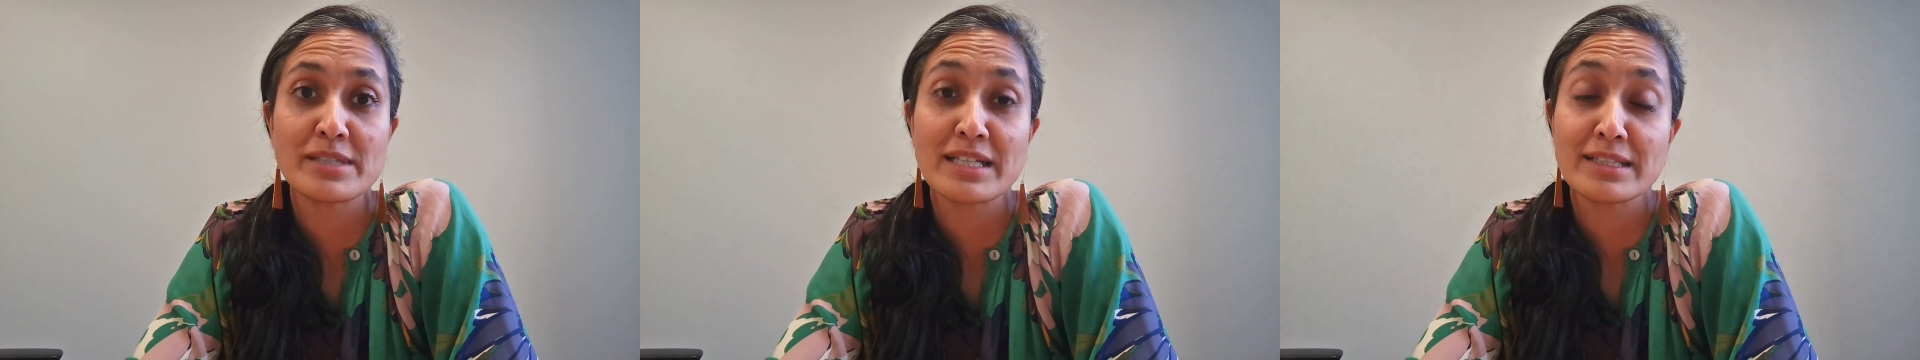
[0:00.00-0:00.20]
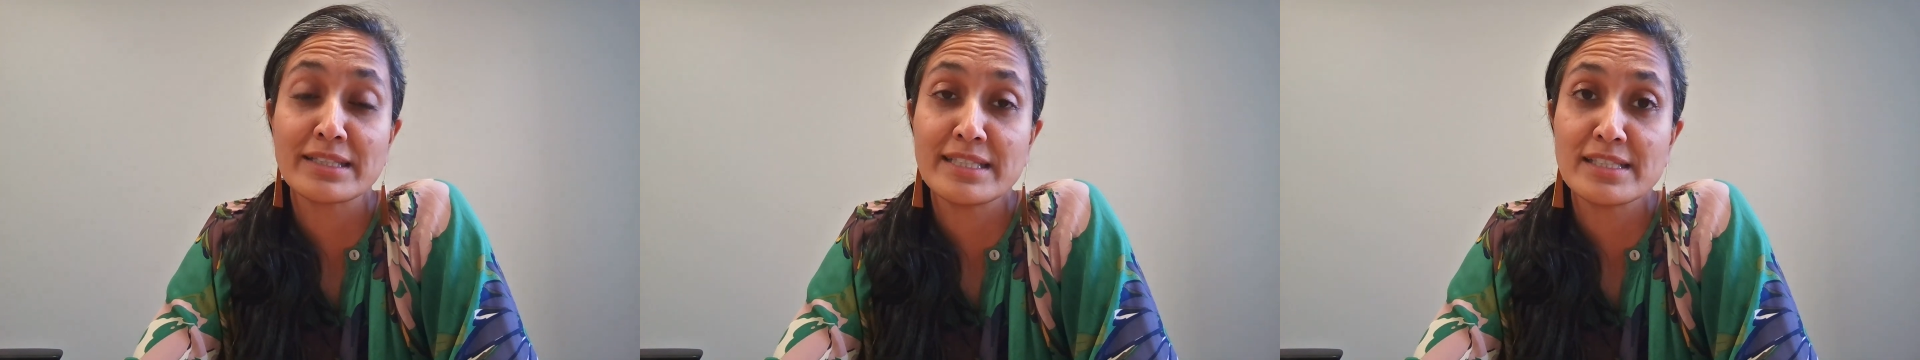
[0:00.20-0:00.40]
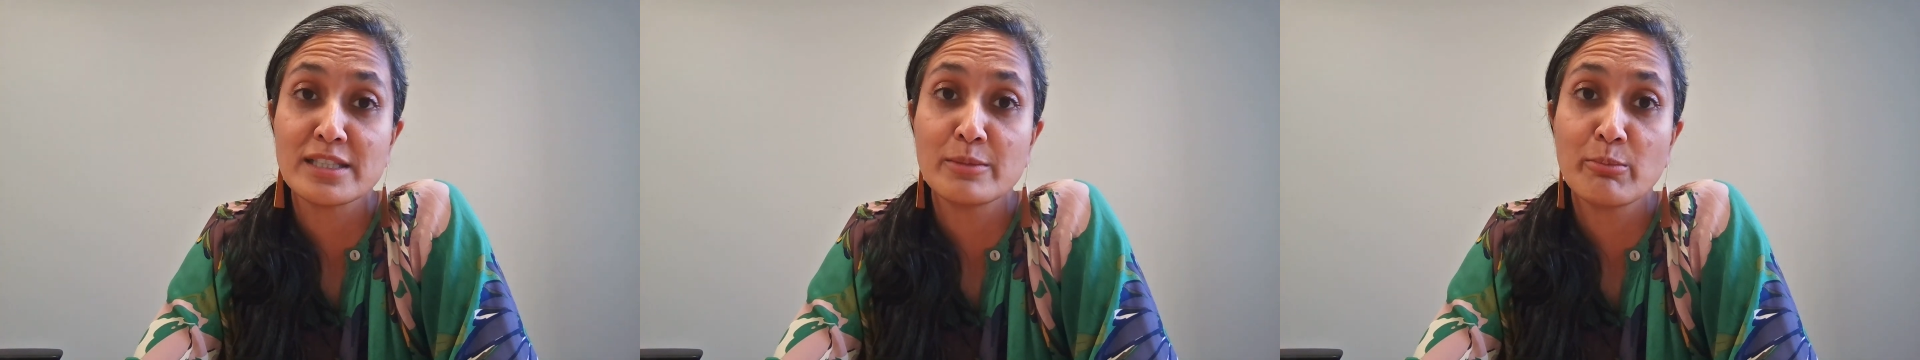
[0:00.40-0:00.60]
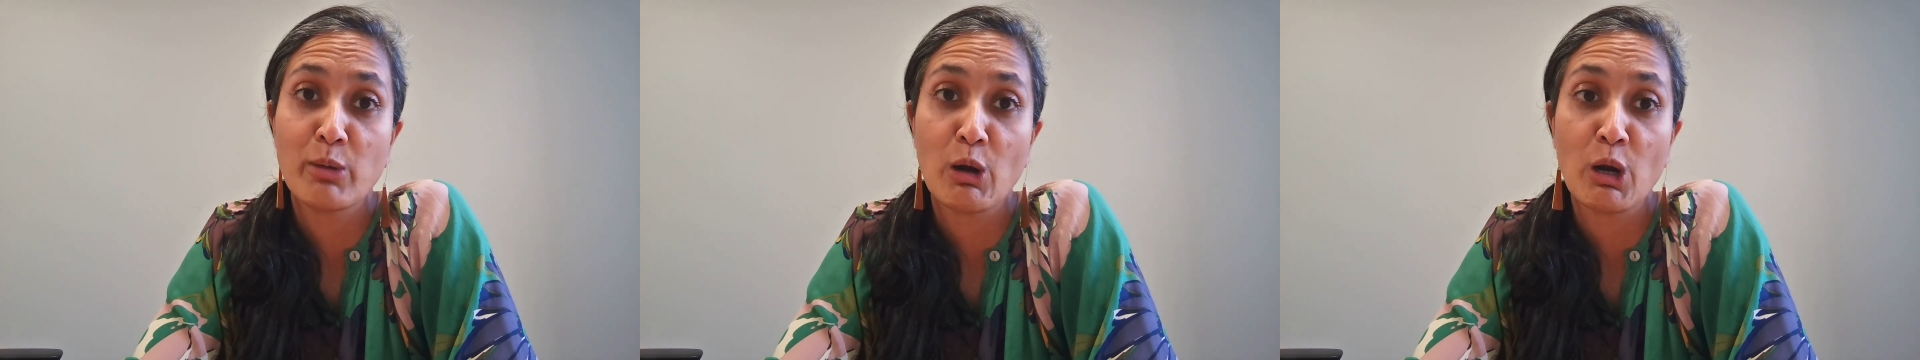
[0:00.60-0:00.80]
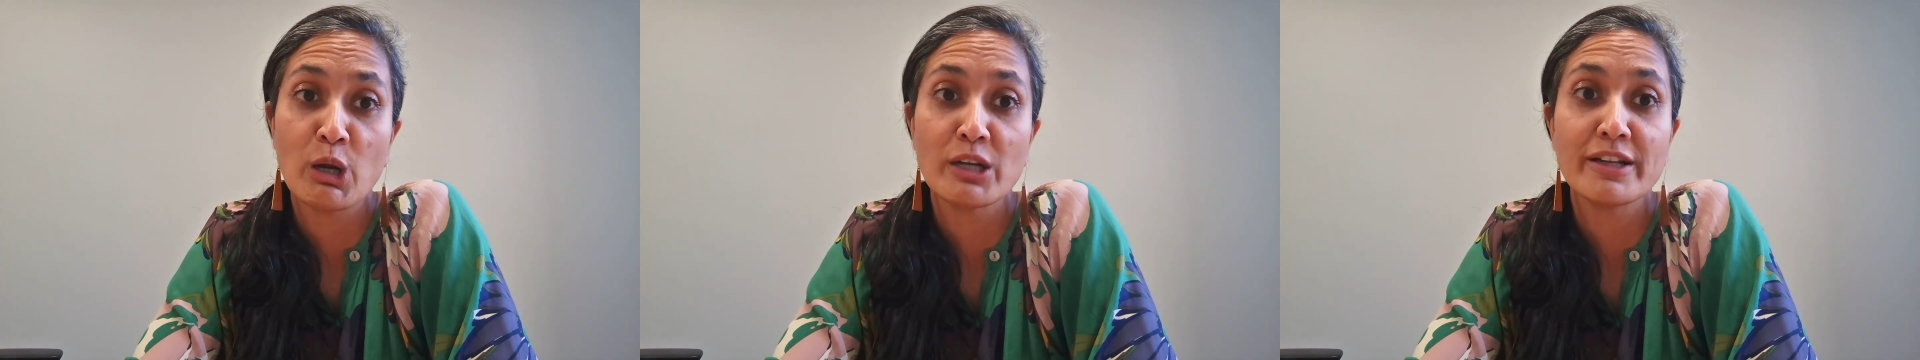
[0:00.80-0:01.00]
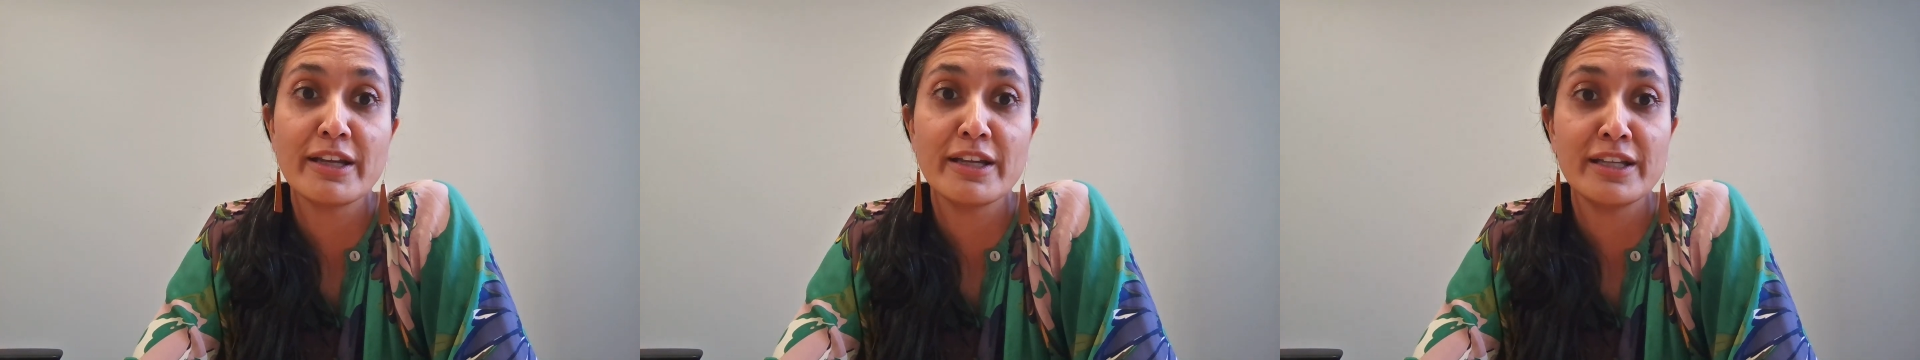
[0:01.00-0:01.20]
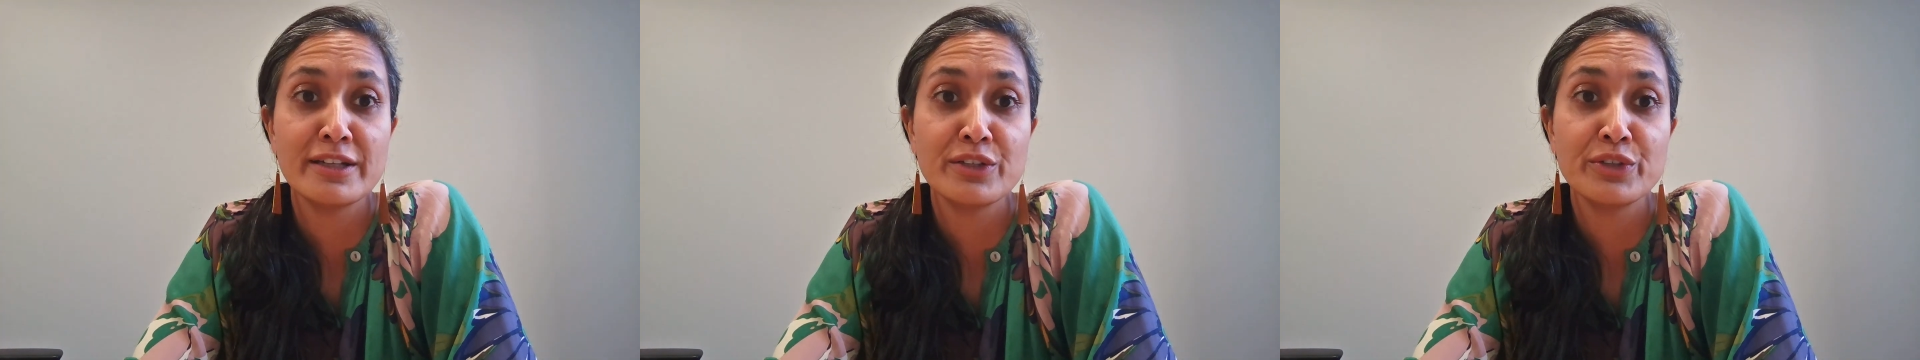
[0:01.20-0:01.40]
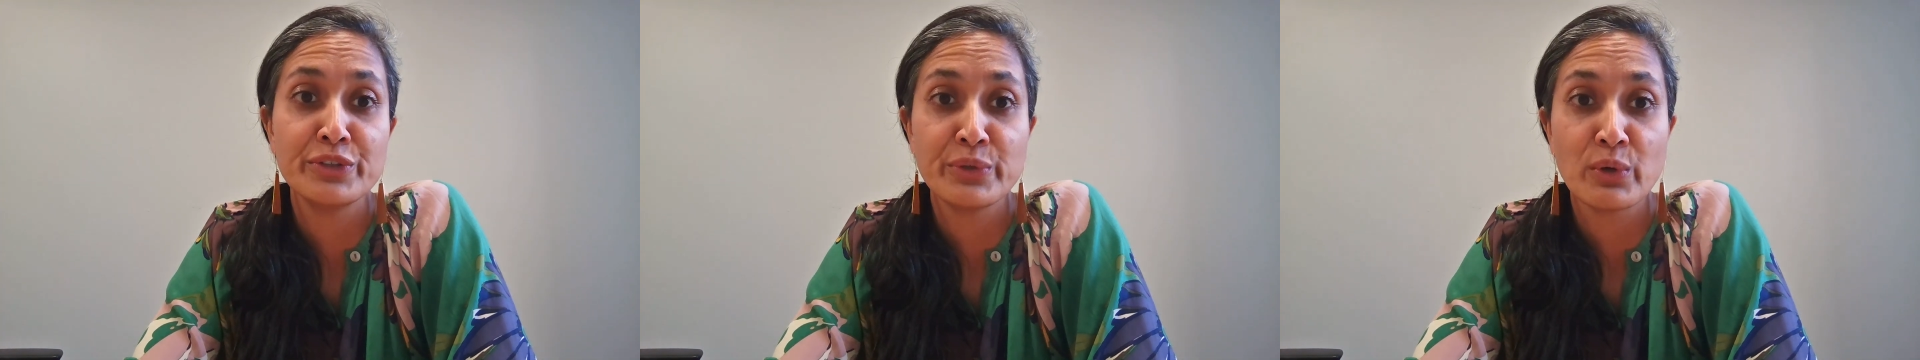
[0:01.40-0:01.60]
at least in part, in
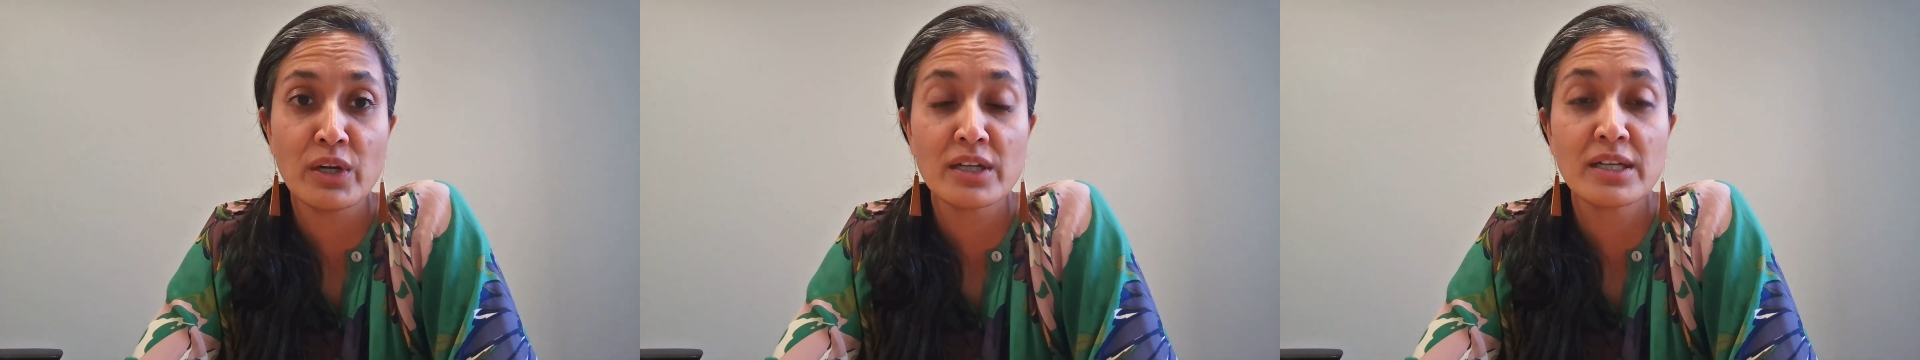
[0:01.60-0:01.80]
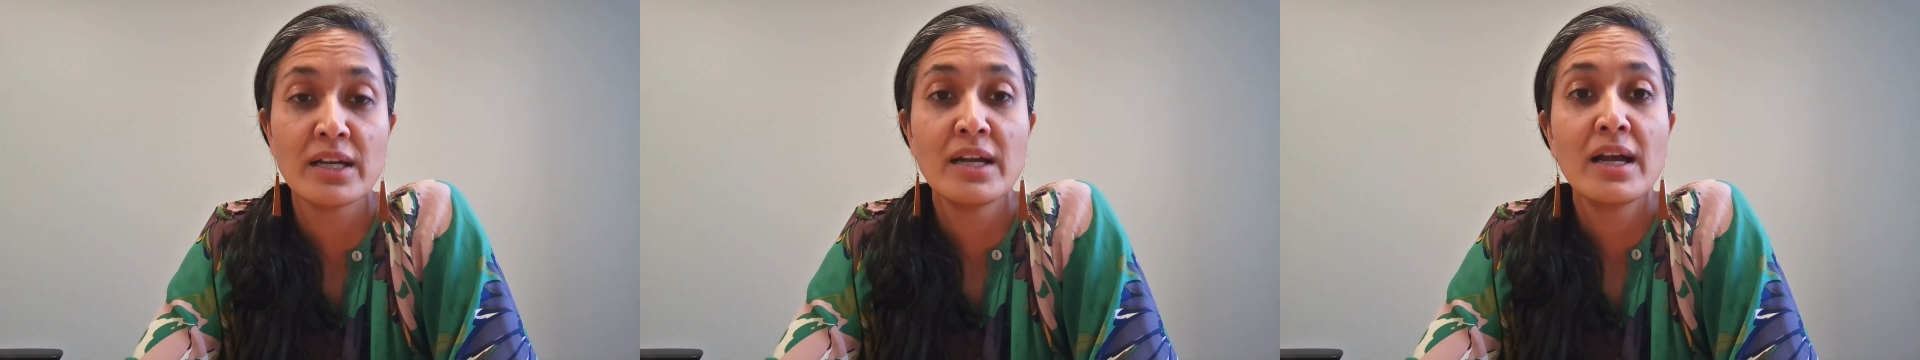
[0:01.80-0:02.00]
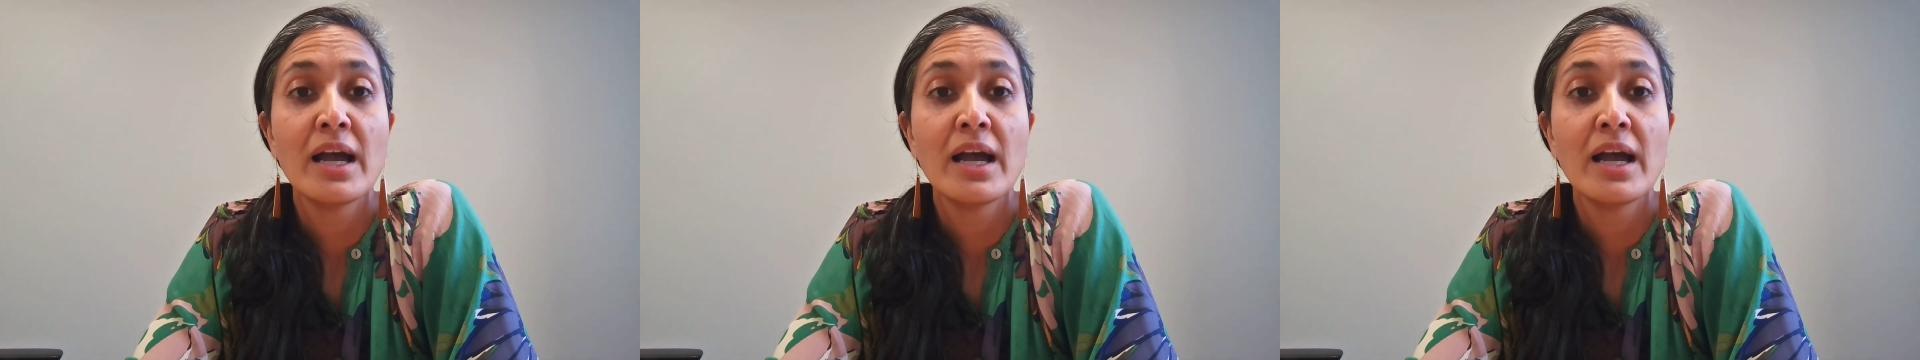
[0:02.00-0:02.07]
New York,